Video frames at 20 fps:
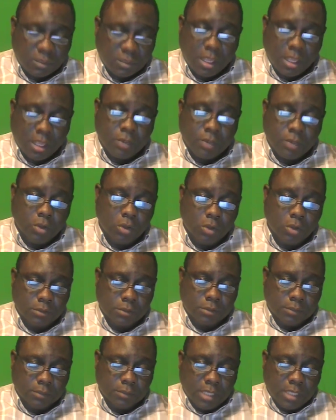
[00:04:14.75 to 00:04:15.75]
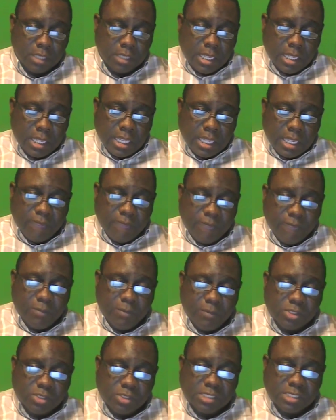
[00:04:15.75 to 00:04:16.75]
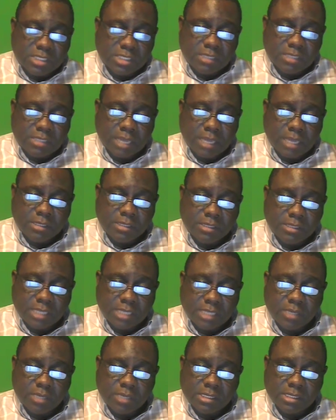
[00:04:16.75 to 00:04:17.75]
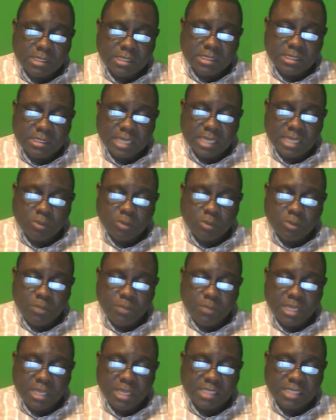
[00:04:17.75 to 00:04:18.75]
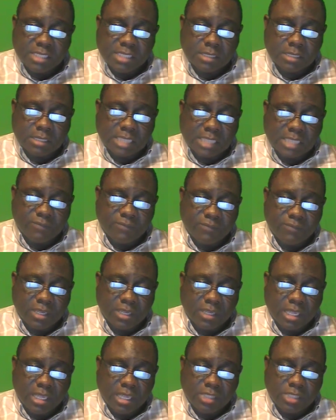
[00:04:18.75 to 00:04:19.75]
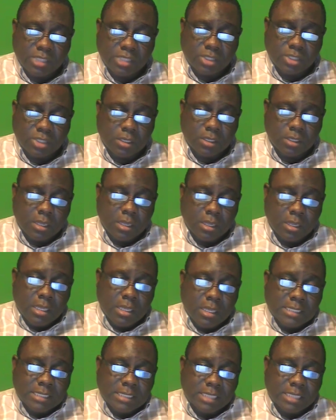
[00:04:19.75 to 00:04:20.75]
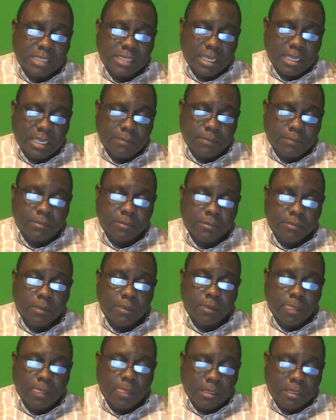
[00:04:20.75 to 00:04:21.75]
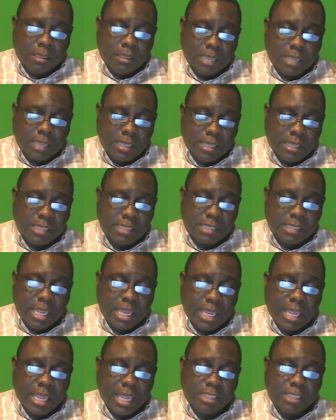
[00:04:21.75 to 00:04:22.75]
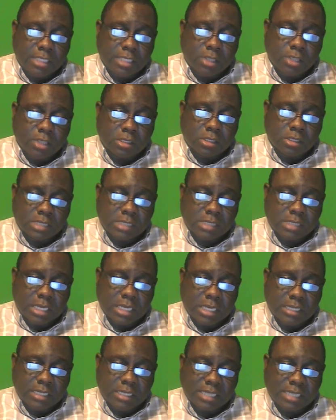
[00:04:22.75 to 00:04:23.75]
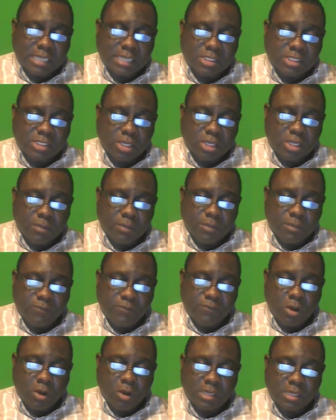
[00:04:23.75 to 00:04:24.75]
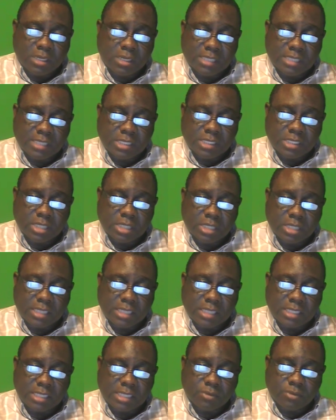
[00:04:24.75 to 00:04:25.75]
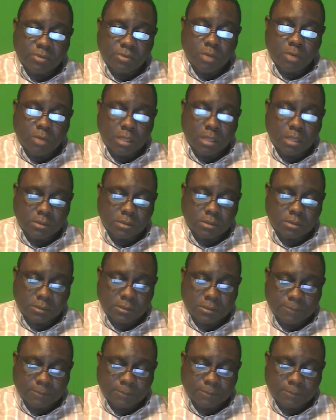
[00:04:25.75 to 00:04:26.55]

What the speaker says: Note, information system architecture is designed to be a classification scheme, that is a taxonomy for organization architecture models.